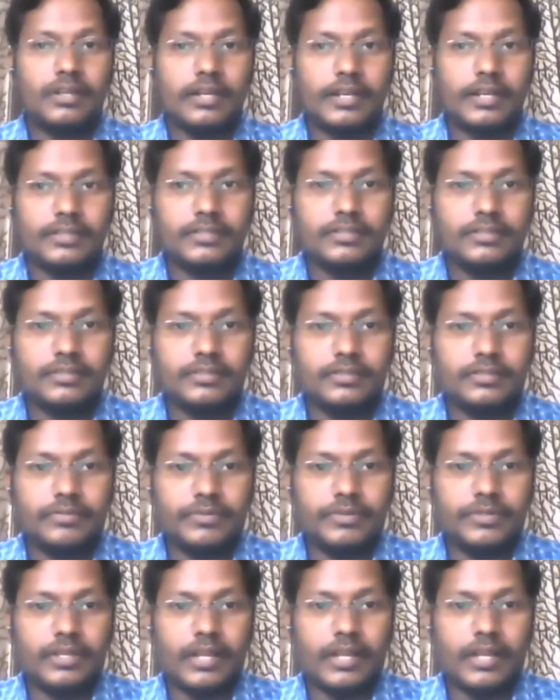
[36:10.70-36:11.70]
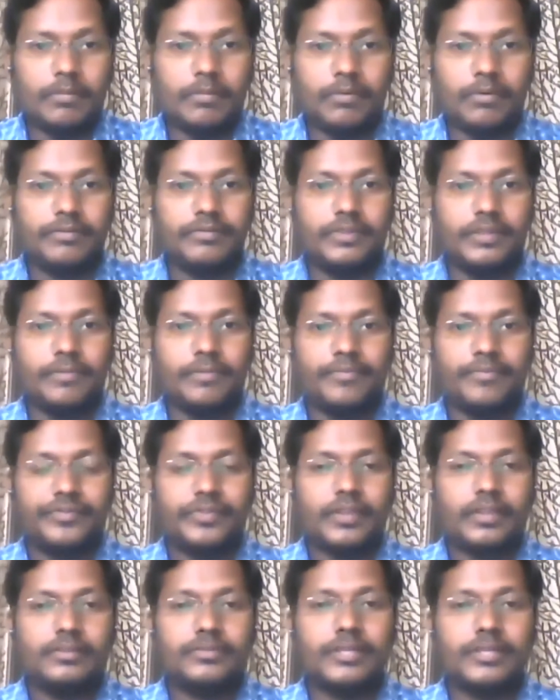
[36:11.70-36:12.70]
test with the help of the
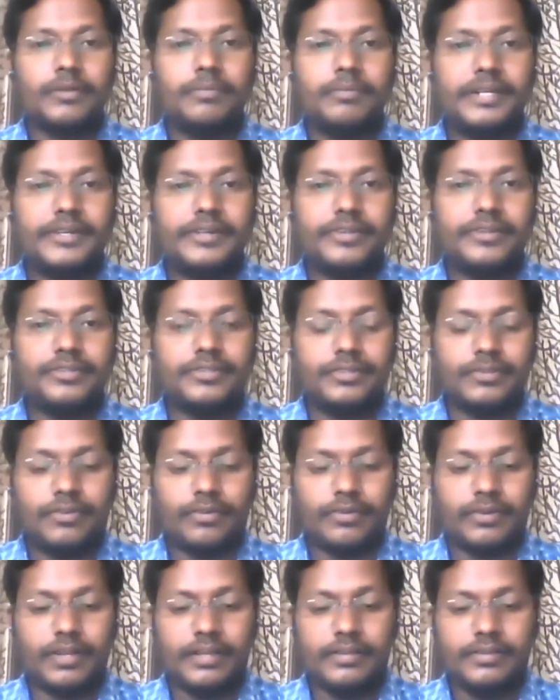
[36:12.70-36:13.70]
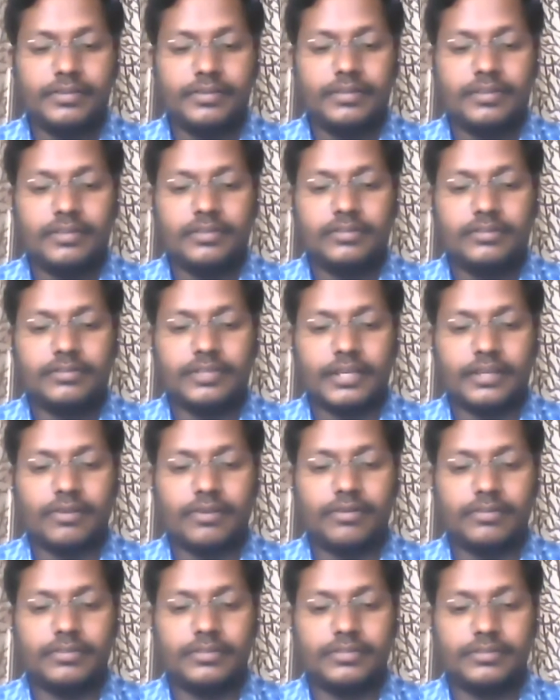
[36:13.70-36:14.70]
psychometrician or a
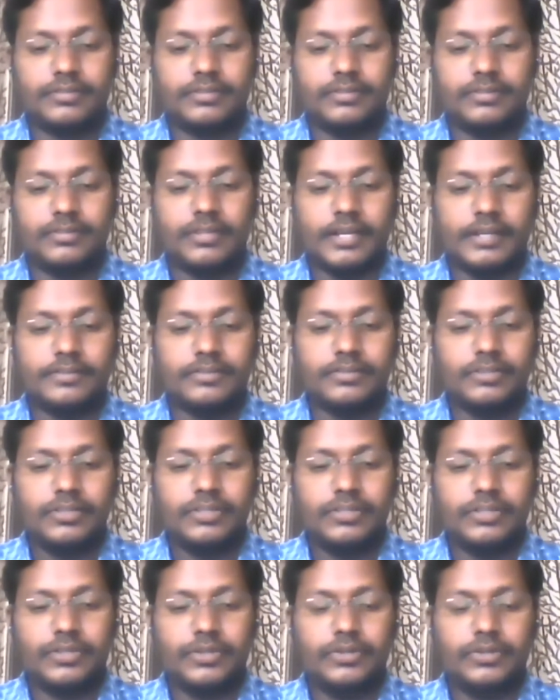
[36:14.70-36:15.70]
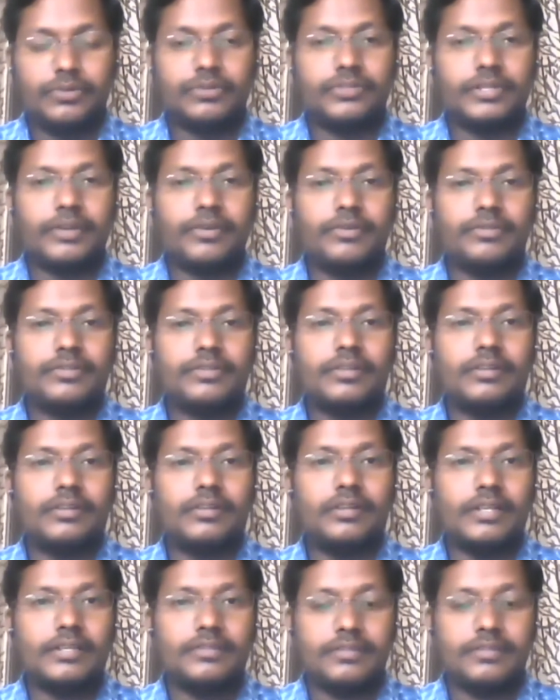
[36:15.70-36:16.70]
psychologist. Then
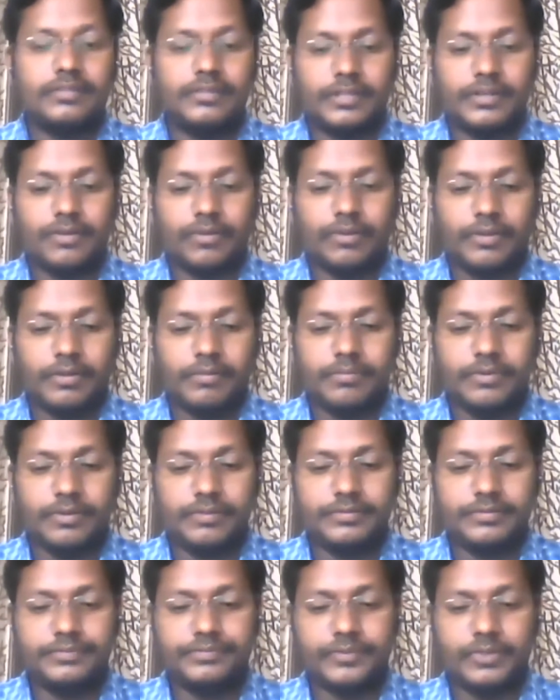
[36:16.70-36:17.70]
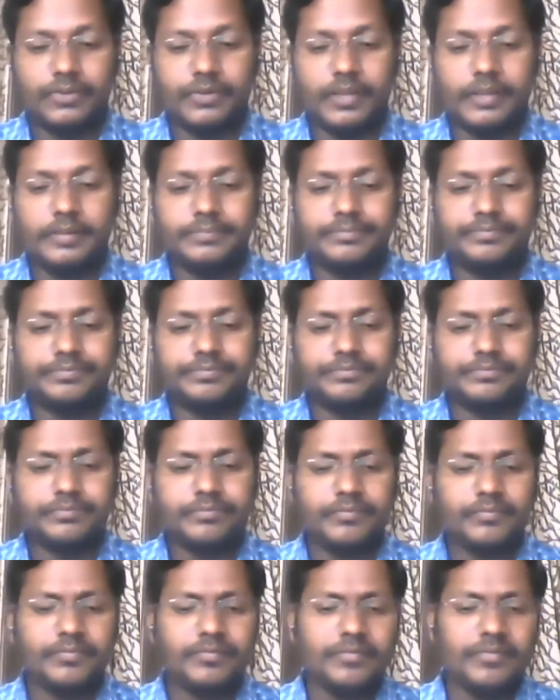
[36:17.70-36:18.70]
neuropsychological test they're talking about okay
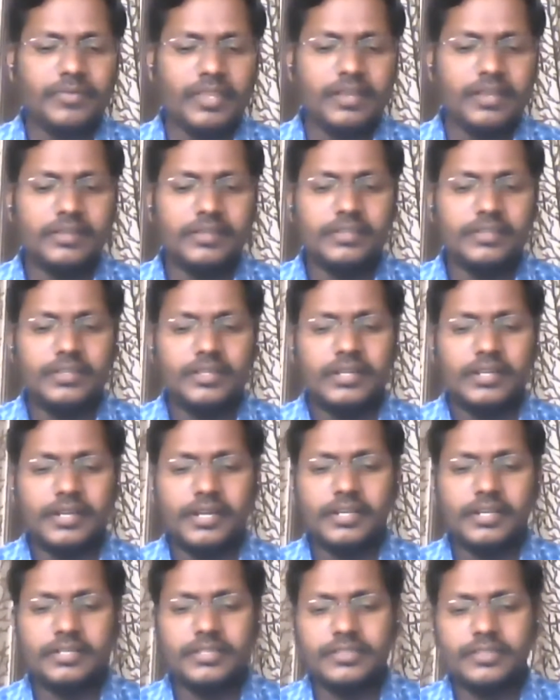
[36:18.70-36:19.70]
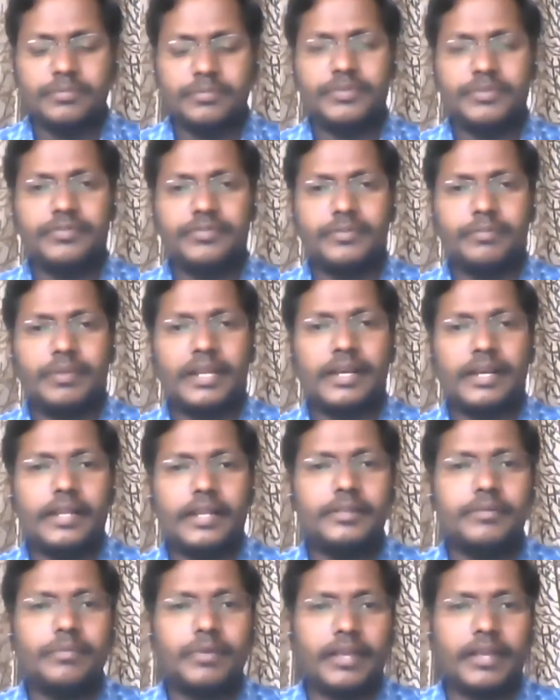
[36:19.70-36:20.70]
relationship between the brain
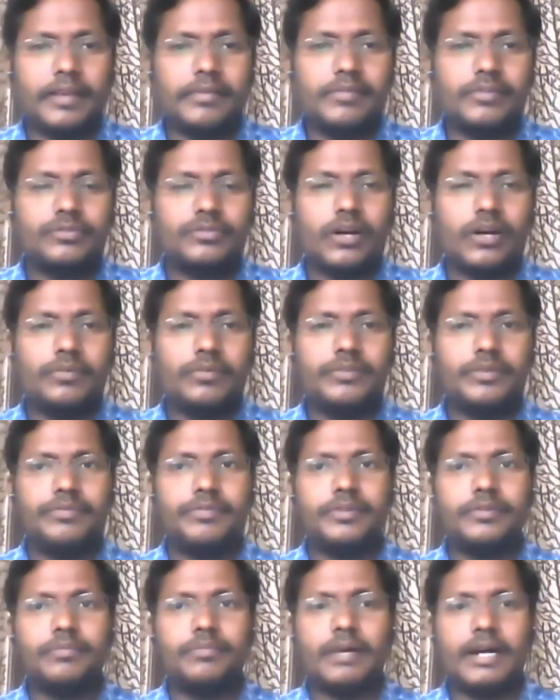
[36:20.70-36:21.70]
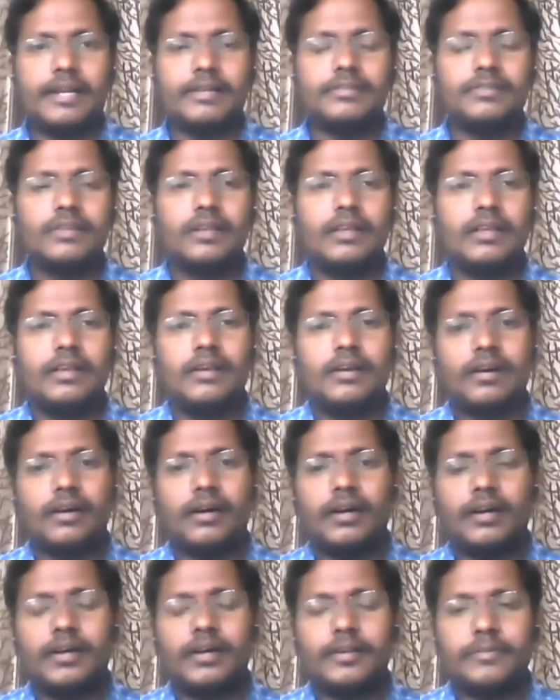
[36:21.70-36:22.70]
and the behavior. So how different parts
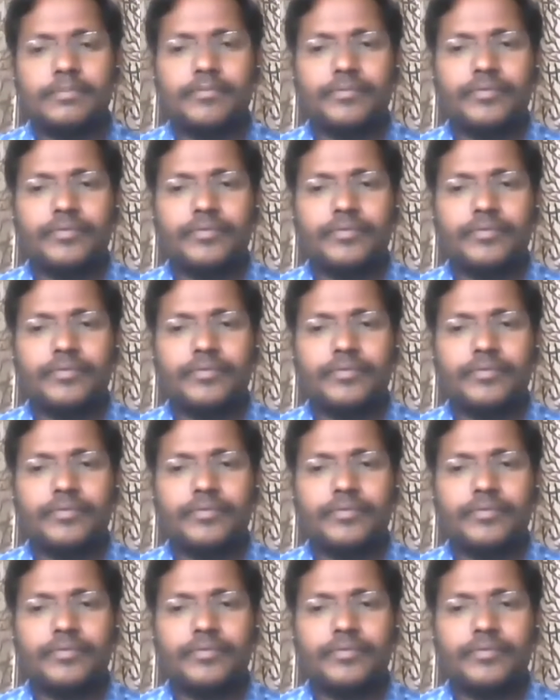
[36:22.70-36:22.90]
are